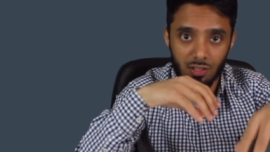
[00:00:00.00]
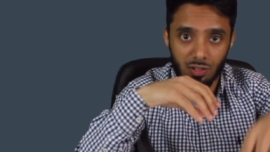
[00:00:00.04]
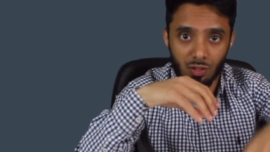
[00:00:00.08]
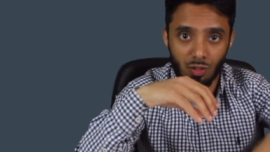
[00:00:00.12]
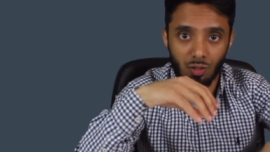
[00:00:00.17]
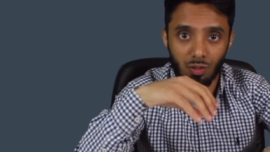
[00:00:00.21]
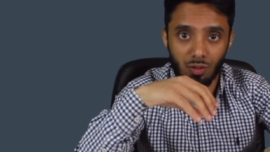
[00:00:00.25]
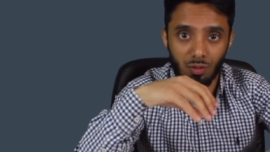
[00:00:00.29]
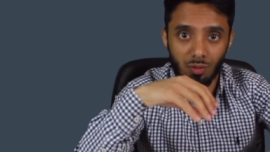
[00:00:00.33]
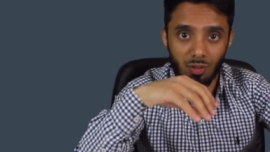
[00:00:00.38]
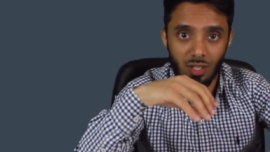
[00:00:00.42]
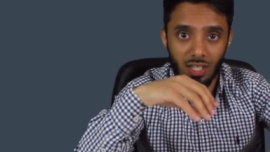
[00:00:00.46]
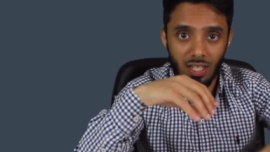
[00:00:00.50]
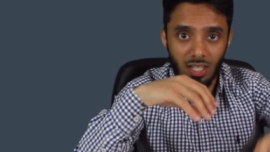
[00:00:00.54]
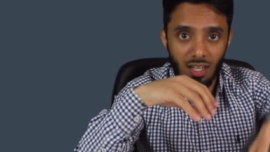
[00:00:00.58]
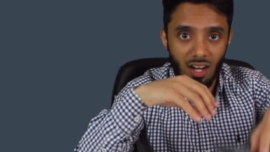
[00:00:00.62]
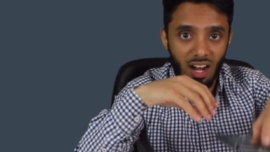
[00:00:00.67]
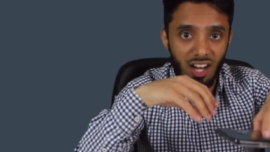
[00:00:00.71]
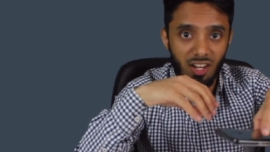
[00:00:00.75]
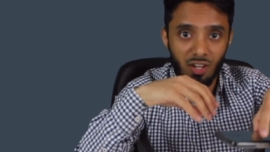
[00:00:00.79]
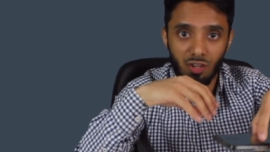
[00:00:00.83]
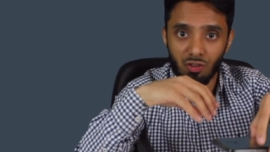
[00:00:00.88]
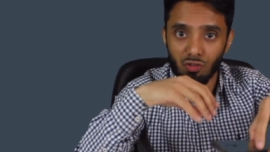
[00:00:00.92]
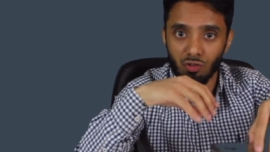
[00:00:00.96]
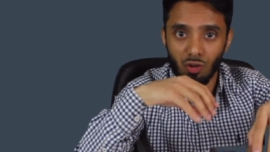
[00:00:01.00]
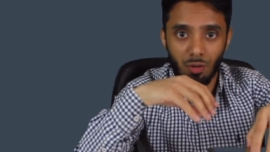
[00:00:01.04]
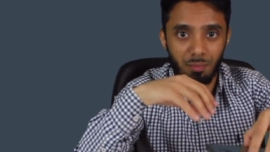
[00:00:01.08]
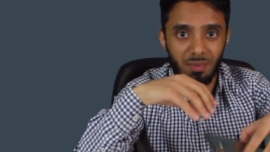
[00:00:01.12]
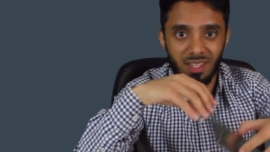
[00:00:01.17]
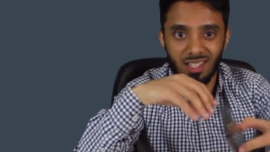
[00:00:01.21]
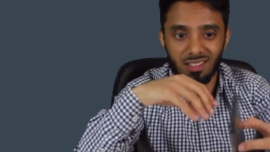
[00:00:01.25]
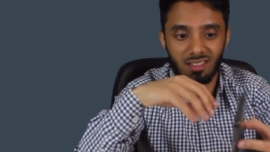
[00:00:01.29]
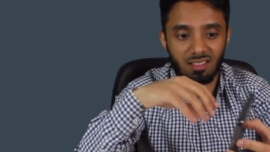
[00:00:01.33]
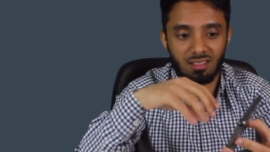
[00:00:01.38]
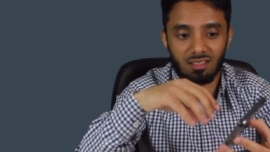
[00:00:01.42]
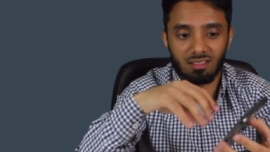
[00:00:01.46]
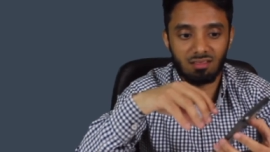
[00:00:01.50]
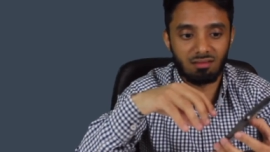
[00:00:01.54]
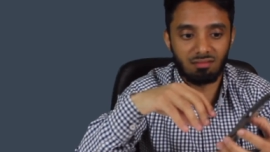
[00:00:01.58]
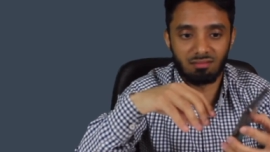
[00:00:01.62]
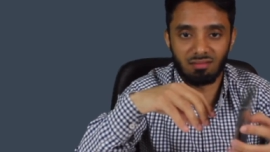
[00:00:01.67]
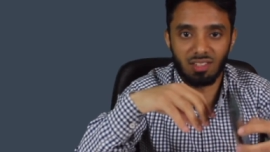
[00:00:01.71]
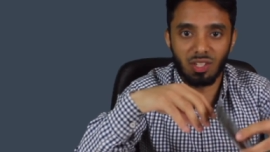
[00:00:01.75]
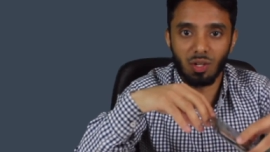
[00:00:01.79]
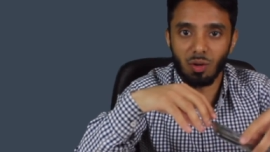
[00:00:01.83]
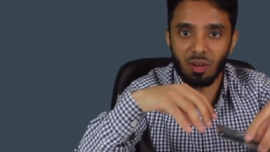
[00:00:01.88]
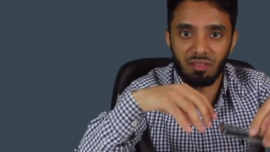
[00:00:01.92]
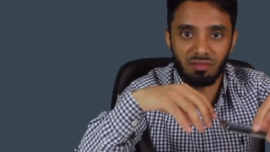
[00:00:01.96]
So I could drop this,
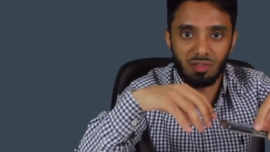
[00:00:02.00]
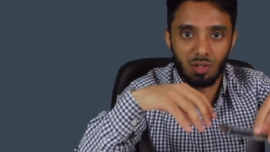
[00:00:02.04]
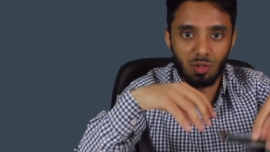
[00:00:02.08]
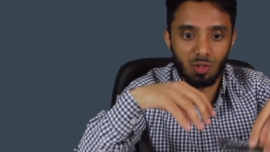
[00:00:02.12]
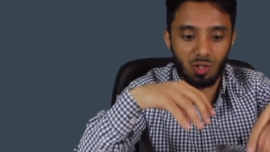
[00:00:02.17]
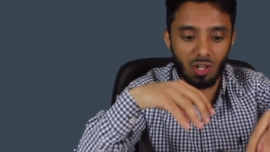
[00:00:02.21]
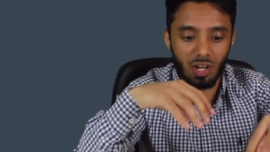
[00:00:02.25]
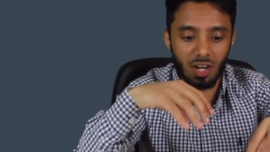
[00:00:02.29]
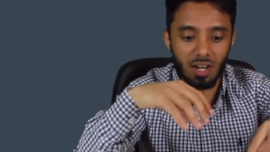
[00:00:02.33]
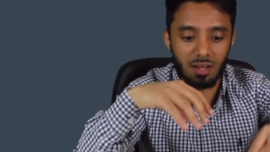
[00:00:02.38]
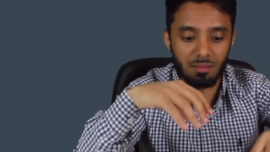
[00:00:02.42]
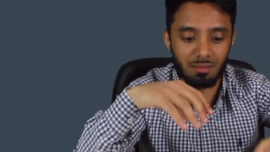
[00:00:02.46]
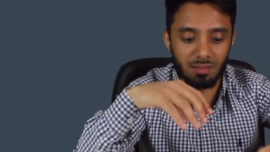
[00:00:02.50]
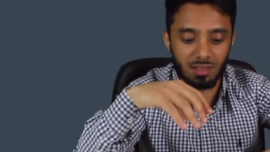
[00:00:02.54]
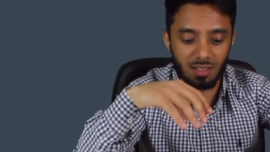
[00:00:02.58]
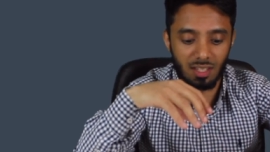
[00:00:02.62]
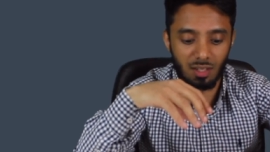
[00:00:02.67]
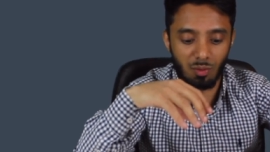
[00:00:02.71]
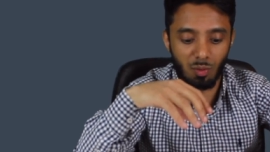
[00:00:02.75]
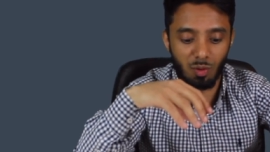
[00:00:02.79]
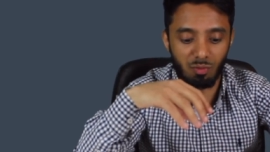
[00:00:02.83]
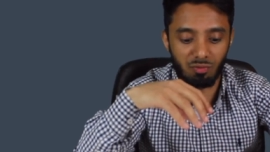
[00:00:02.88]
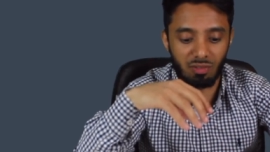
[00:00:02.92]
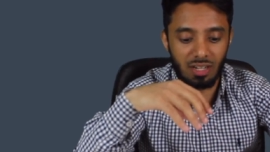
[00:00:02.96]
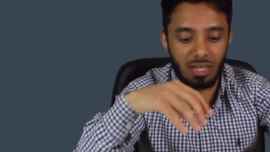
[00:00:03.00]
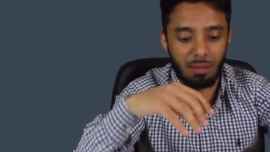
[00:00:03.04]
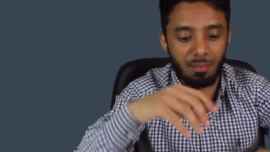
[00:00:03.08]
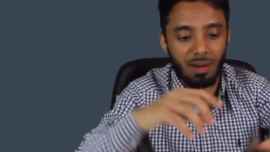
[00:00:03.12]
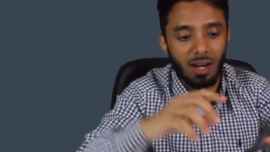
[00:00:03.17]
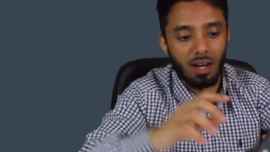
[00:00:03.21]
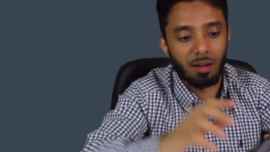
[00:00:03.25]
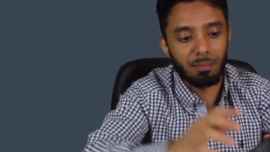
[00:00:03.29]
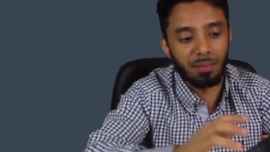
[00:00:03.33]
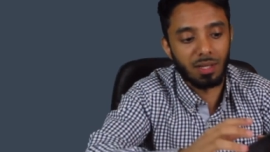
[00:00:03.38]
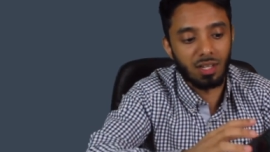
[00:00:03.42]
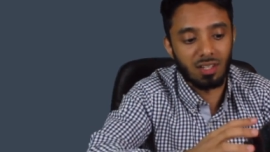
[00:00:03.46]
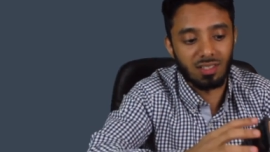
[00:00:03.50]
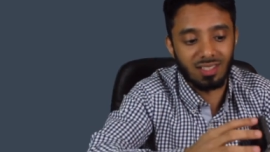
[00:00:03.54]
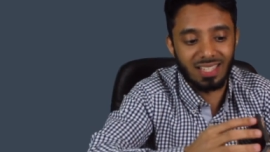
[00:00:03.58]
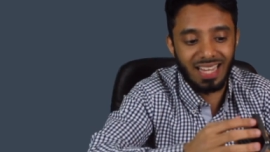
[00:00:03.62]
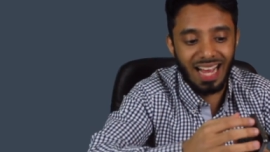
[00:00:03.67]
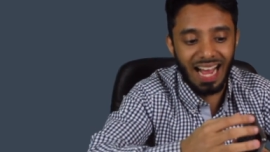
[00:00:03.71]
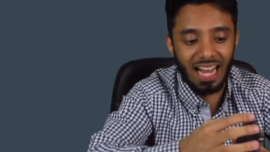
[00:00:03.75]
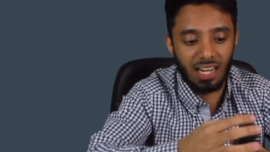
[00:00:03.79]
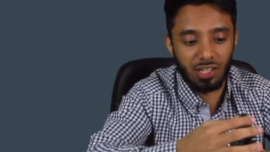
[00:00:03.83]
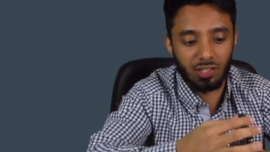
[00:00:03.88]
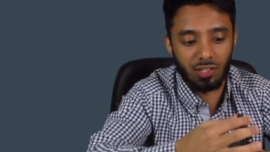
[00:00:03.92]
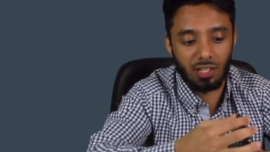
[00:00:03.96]
a few times. It won't really matter because it
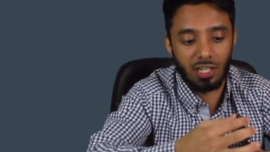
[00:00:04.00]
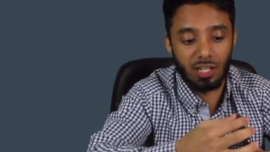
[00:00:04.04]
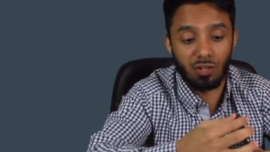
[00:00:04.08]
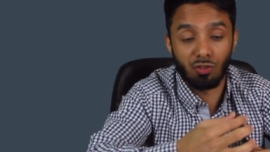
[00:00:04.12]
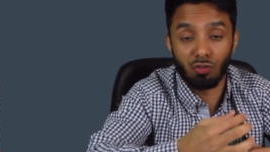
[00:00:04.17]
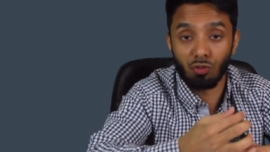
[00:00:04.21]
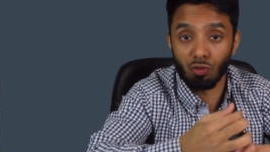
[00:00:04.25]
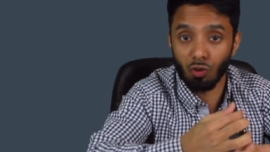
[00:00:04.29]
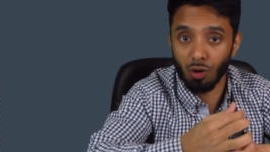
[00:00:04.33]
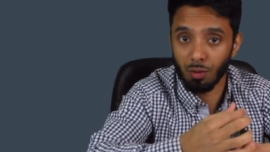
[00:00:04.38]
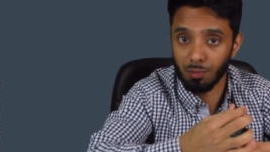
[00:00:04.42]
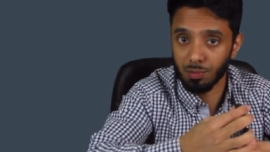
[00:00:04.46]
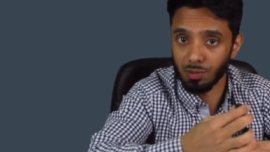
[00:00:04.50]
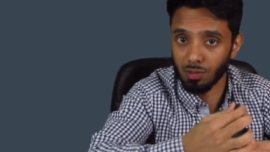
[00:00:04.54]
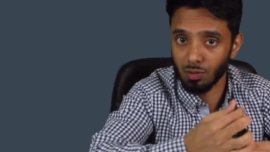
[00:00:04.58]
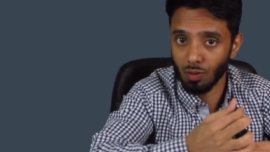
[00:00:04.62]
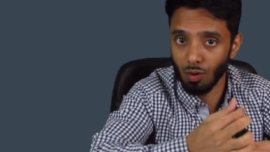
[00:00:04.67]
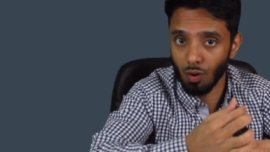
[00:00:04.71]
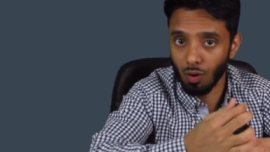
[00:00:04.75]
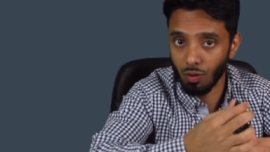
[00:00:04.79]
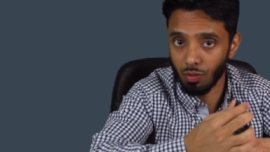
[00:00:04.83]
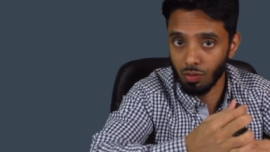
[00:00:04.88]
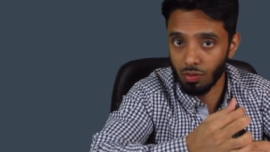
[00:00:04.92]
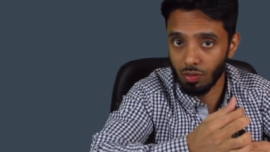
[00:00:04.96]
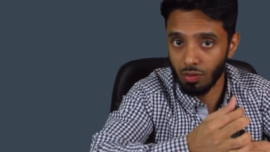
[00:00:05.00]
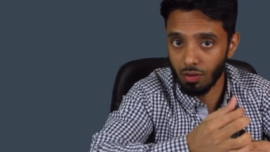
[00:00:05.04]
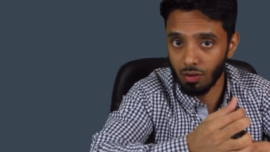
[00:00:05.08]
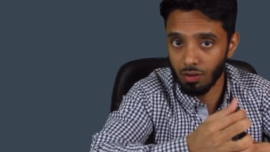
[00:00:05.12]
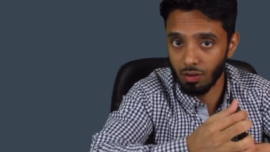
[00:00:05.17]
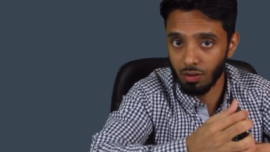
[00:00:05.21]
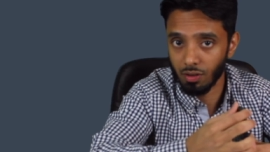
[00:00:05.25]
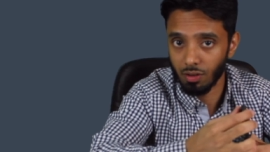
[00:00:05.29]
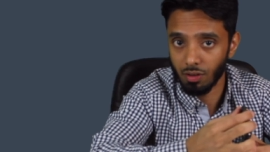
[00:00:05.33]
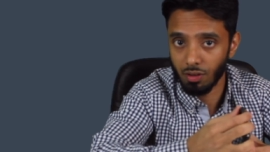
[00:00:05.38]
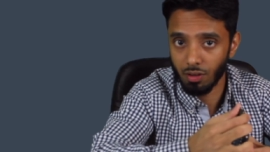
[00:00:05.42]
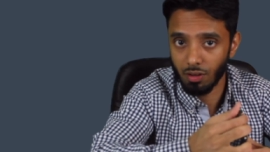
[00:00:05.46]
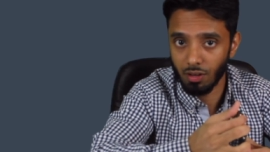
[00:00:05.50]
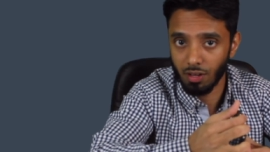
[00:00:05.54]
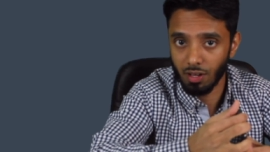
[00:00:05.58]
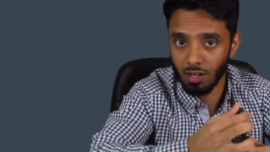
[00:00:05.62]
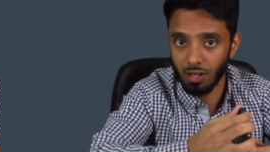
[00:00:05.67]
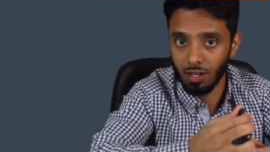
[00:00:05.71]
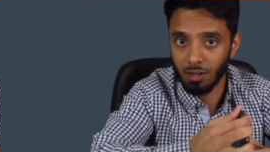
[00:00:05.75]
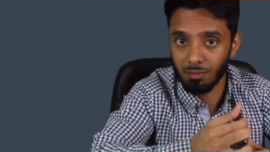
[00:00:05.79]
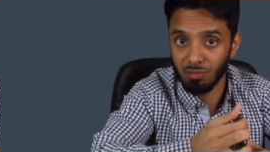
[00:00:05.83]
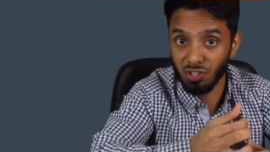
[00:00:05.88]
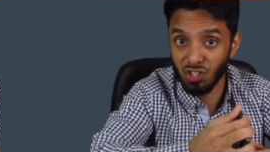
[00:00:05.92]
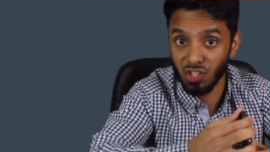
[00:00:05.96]
actually drops on
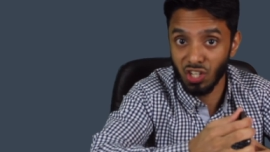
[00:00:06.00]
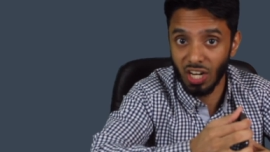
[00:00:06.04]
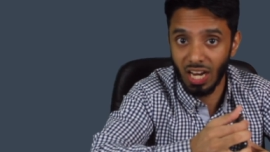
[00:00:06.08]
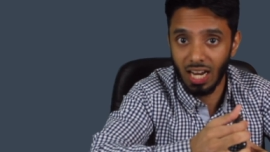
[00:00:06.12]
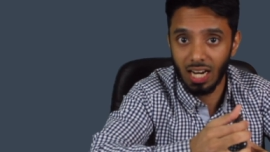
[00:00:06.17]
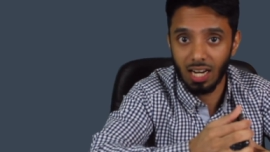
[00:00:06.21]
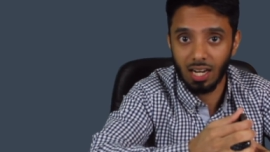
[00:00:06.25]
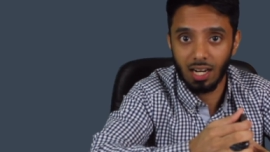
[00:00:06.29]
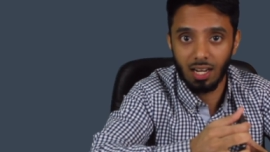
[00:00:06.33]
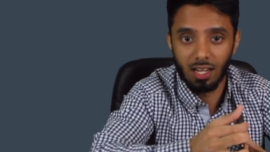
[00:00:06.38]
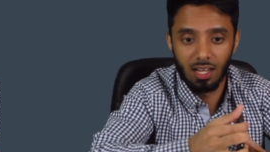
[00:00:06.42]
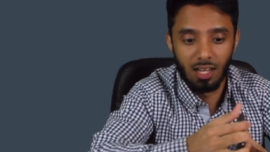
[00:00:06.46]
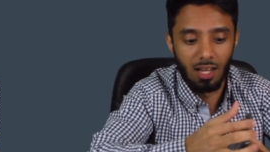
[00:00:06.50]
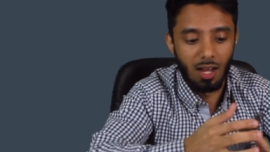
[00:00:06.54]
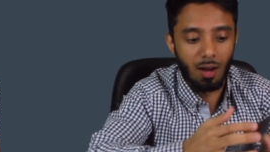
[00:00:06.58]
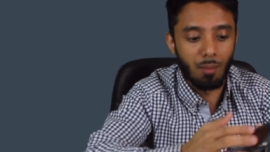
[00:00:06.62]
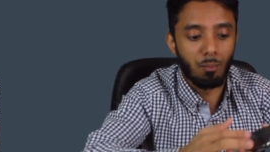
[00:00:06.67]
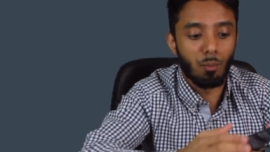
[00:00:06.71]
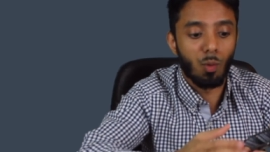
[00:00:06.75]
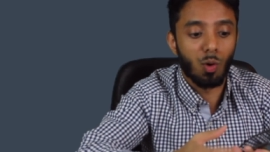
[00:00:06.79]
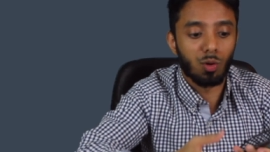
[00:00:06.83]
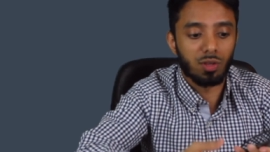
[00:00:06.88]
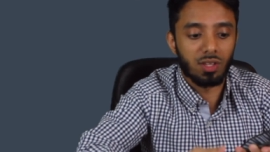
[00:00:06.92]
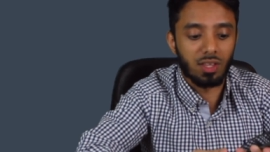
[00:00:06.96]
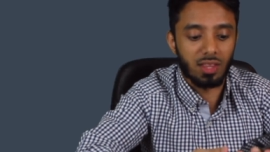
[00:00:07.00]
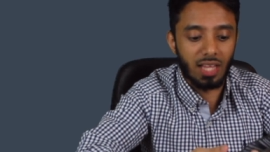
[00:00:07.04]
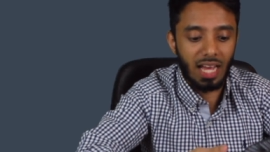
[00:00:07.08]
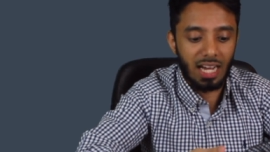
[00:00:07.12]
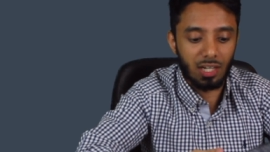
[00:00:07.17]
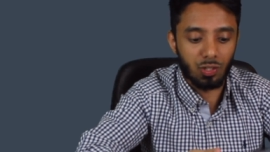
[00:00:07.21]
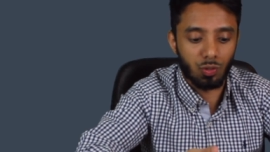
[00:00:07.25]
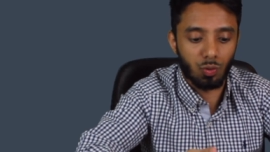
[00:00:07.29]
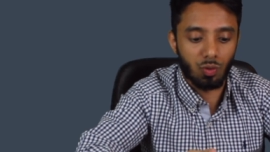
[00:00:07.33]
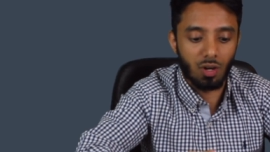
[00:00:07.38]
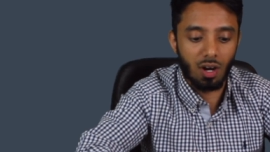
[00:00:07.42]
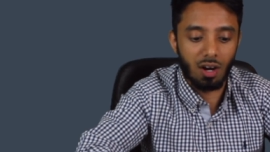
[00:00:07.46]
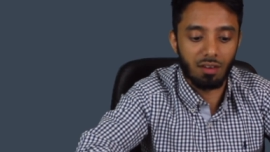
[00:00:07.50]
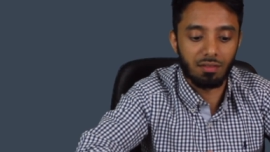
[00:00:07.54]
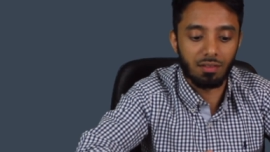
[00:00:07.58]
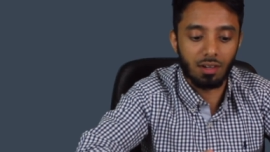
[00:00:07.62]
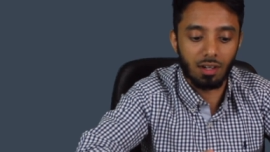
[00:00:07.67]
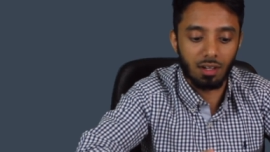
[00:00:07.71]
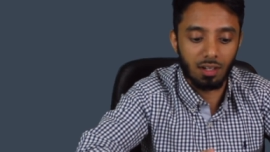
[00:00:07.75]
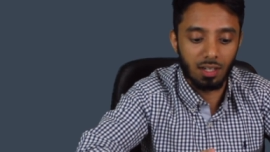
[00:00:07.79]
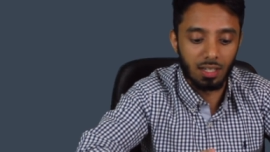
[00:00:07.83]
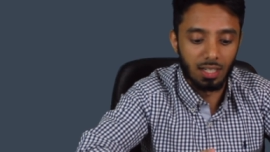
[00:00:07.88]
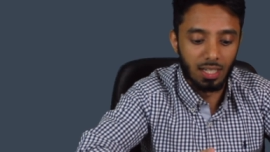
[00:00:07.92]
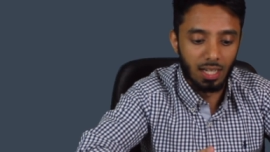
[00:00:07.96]
the gel more than the actual
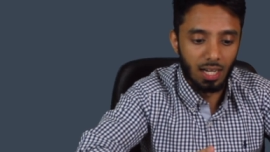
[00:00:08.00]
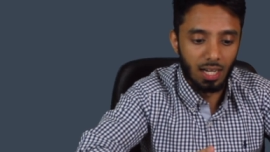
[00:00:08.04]
cover.